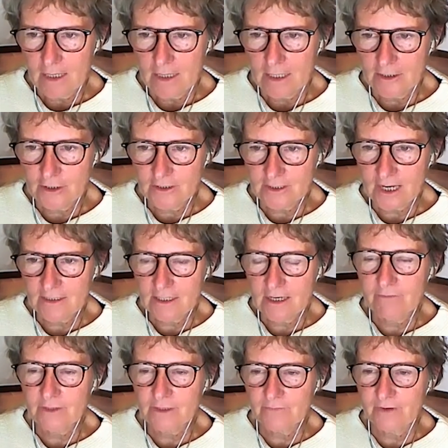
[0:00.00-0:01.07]
They just had to
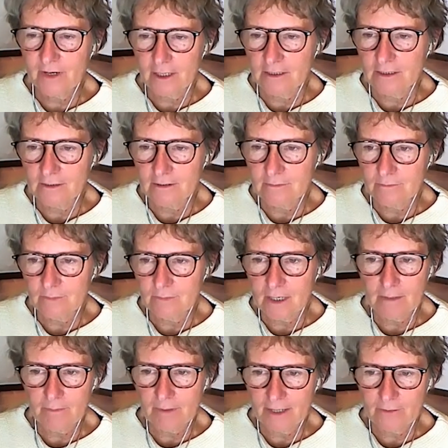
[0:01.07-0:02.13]
have a device,
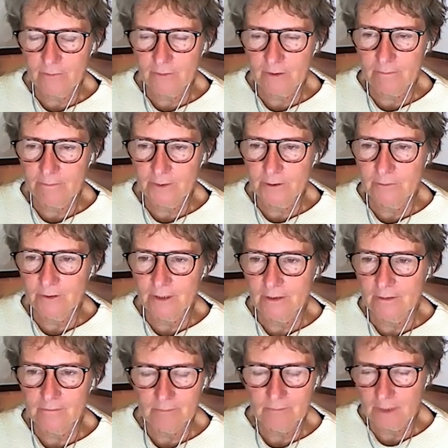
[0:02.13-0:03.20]
iPad or a
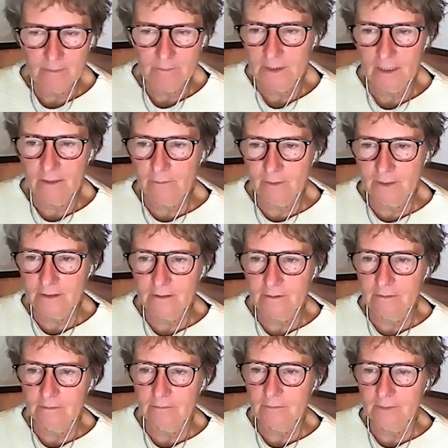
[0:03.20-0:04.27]
computer. I mean,
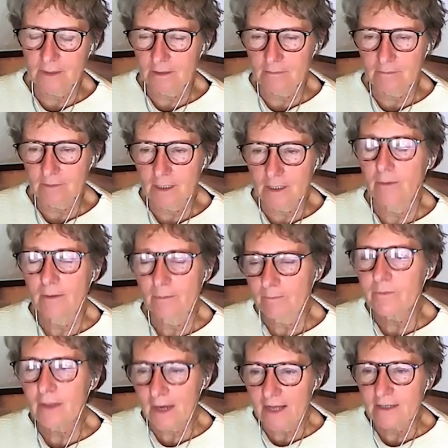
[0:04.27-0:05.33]
otherwise, anyway,
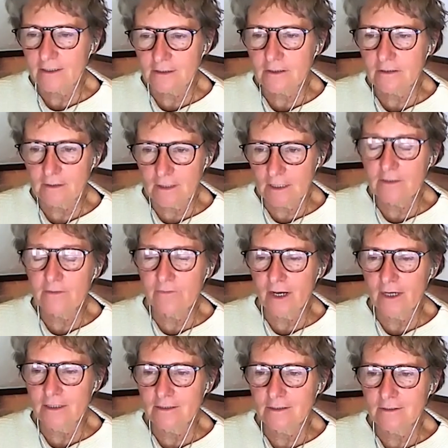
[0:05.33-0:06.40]
they had a, a
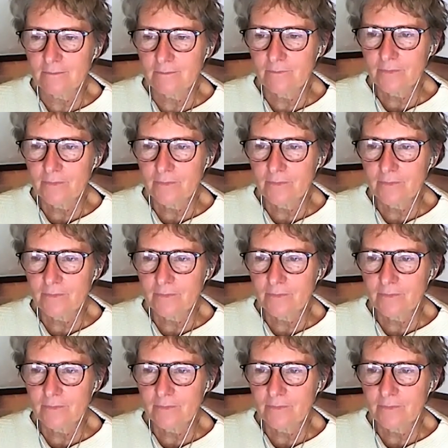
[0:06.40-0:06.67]
device.